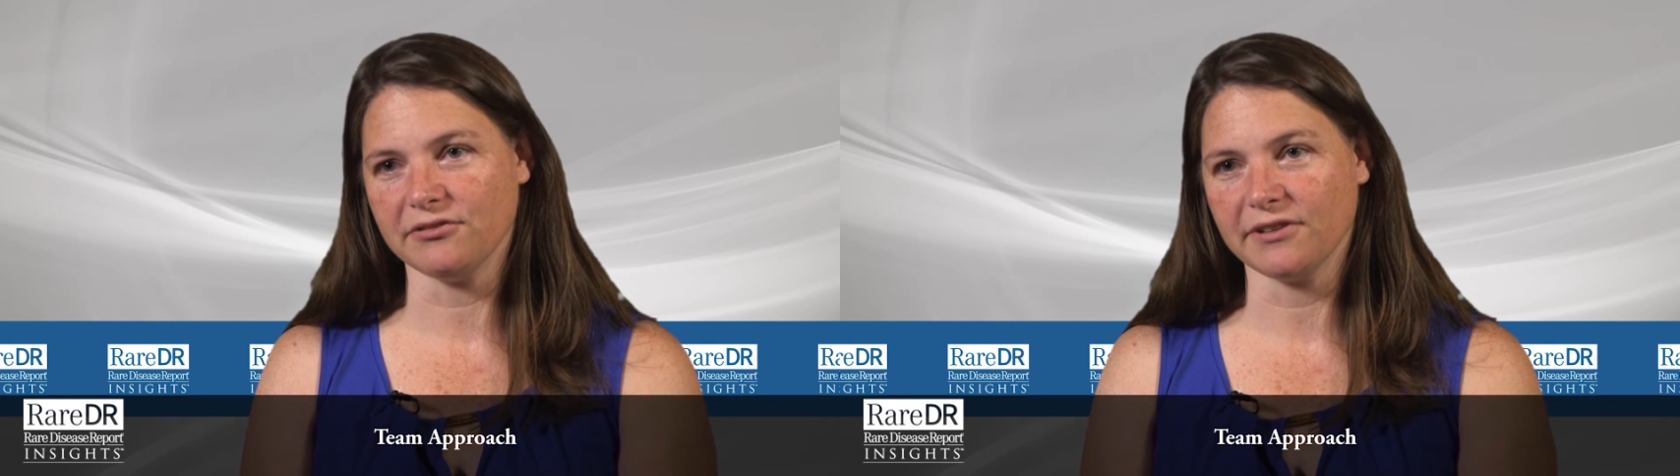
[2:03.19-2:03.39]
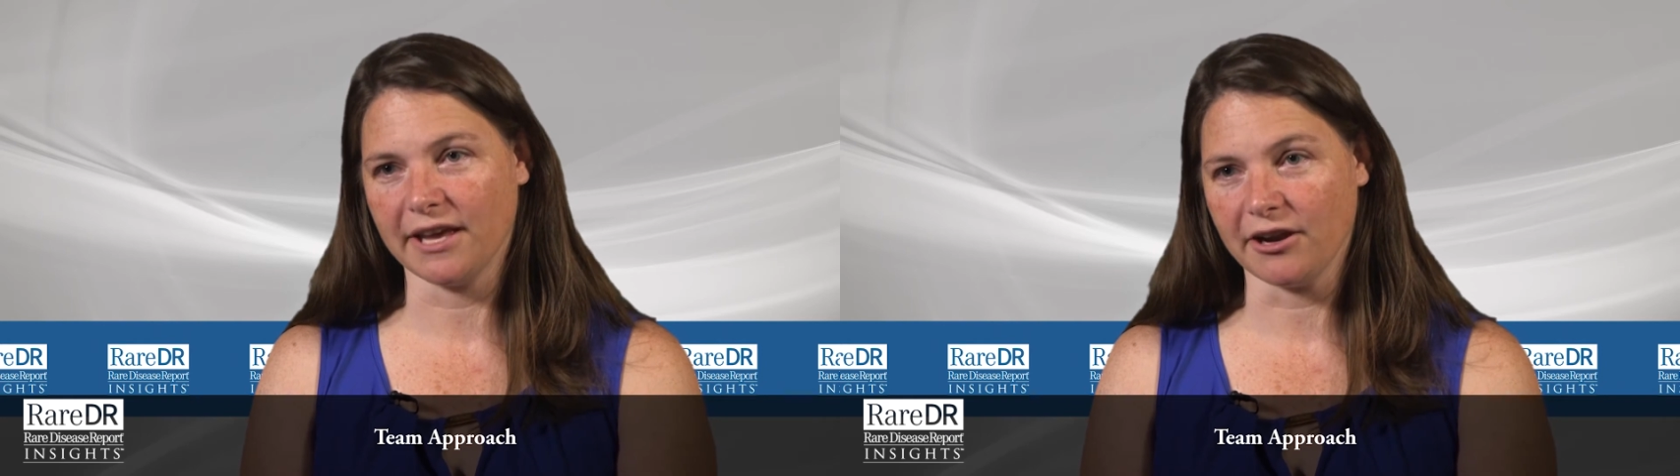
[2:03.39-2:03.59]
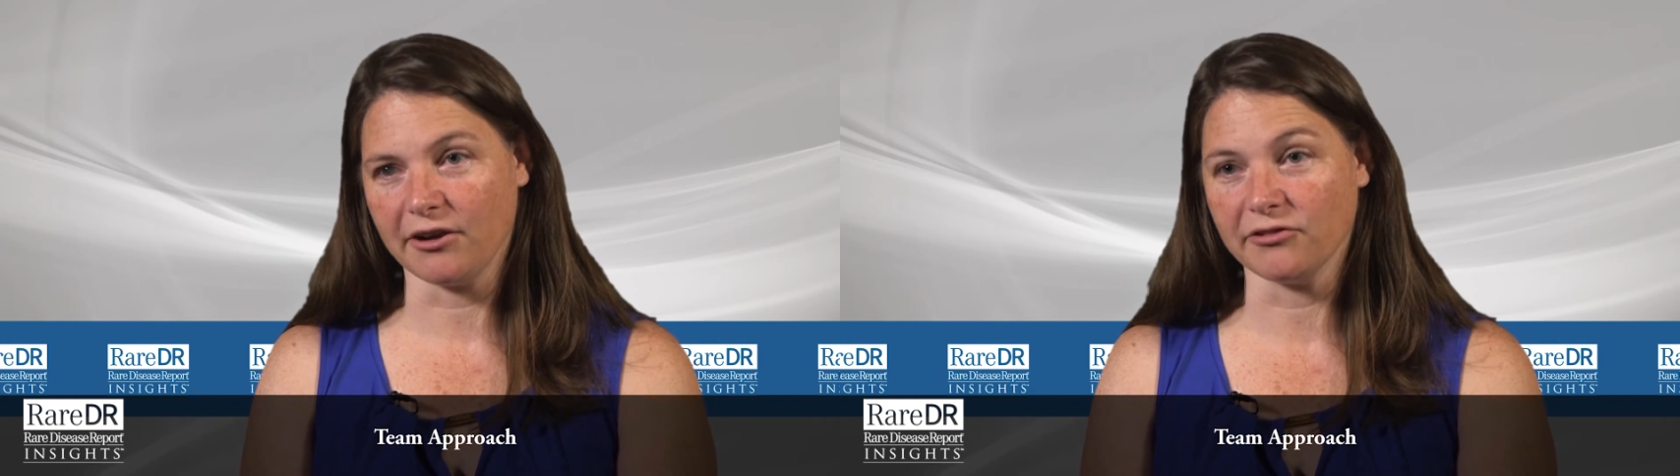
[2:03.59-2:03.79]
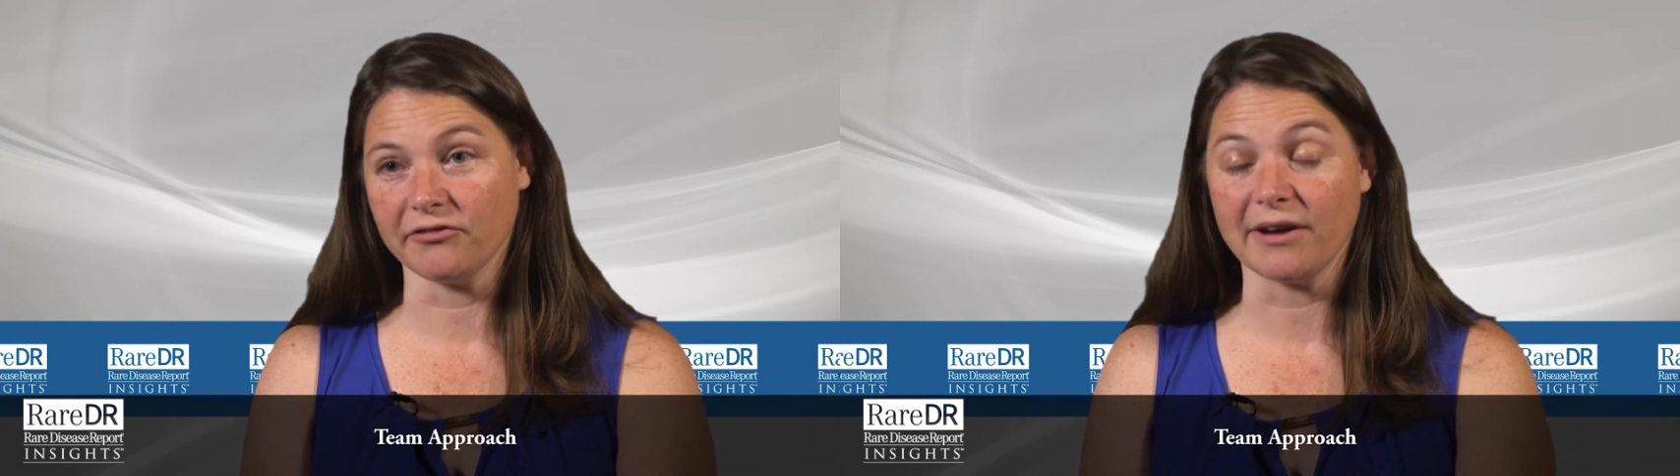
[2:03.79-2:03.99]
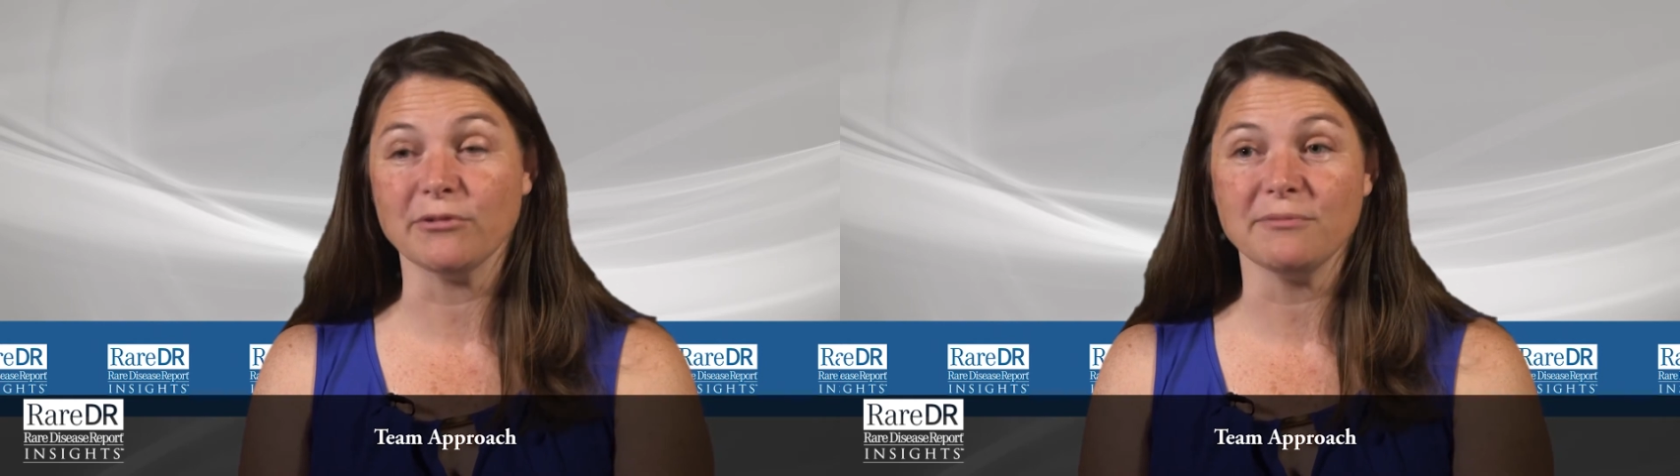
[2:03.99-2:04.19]
of care for
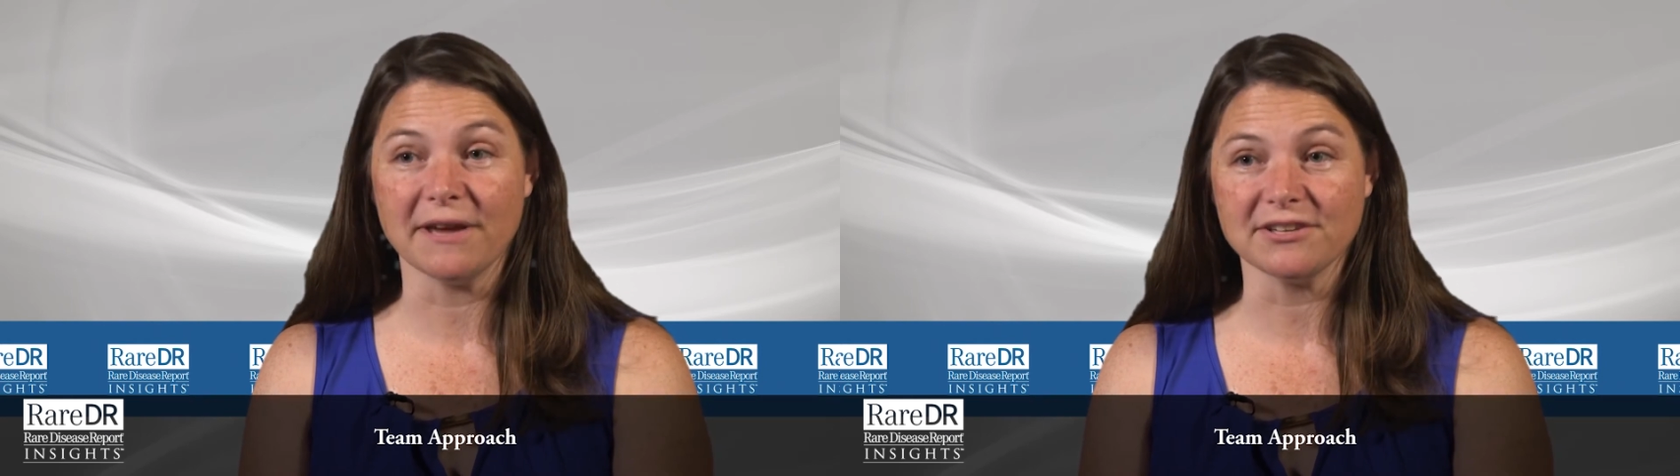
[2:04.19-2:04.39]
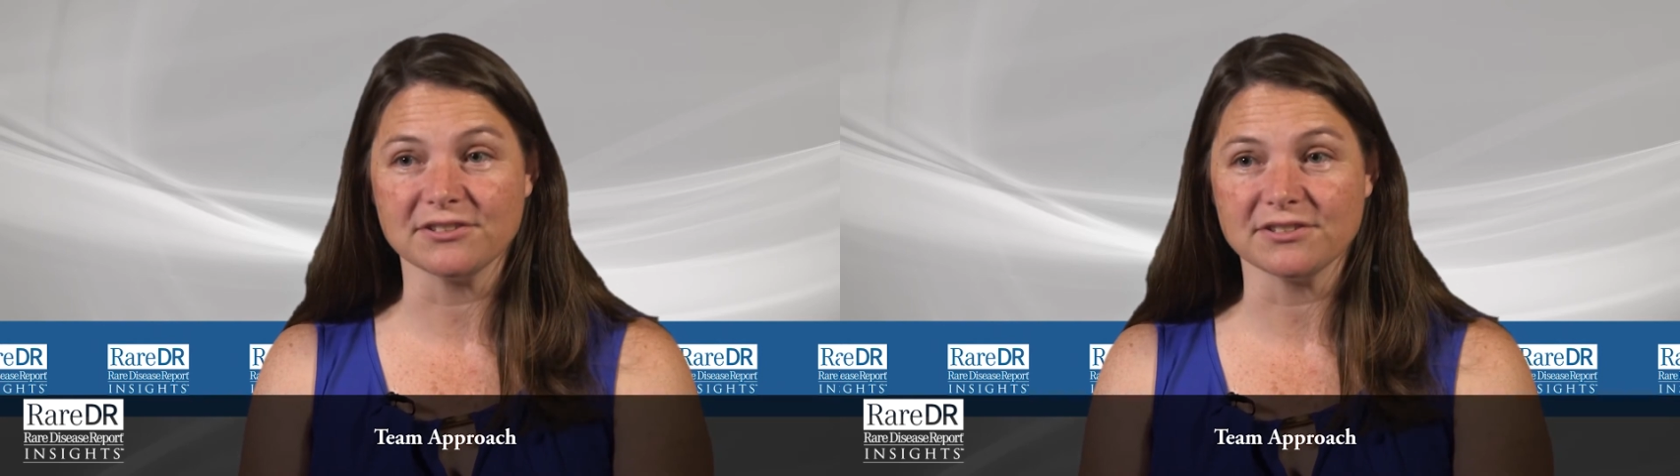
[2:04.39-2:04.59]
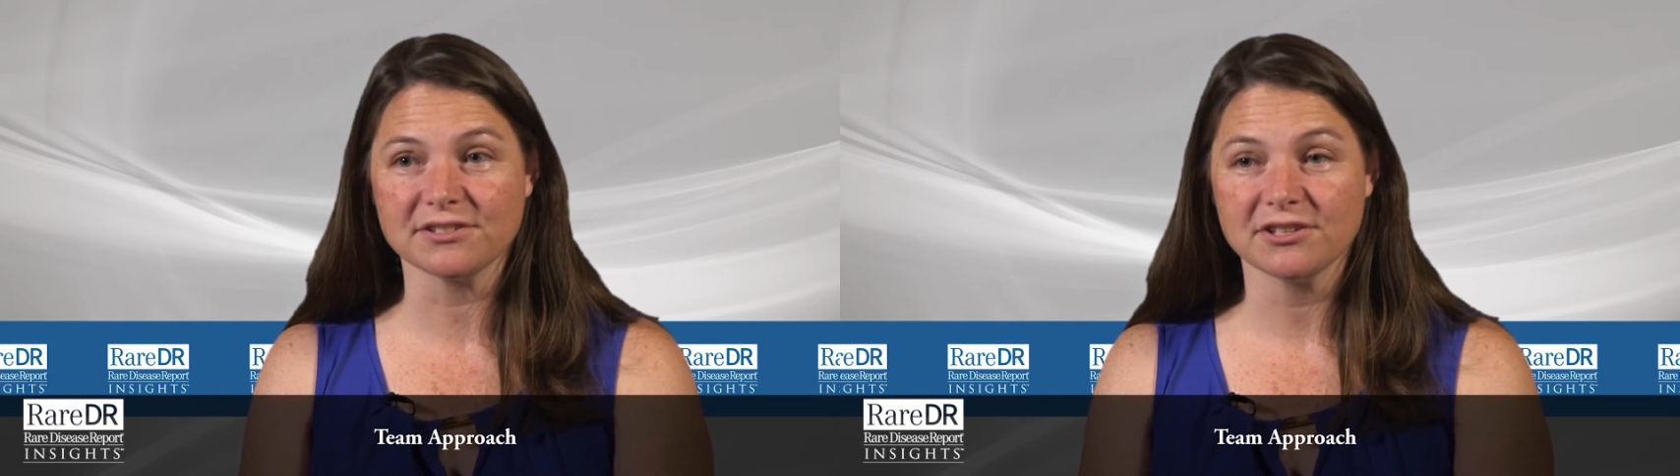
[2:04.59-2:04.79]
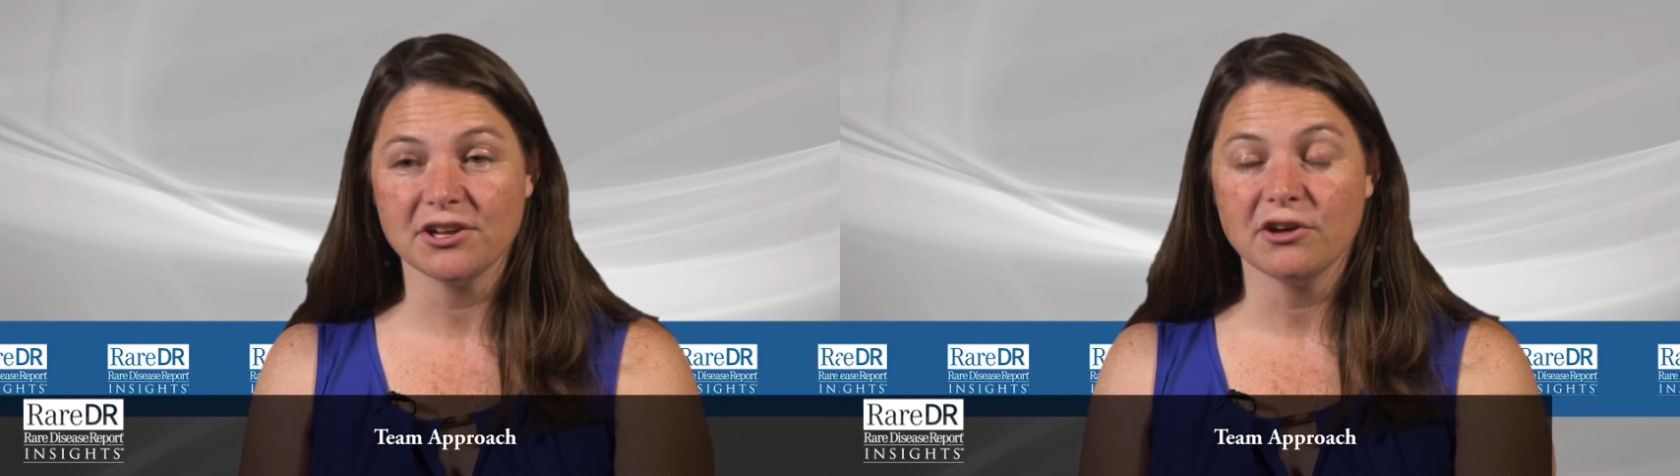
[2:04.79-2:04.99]
Fabry patients.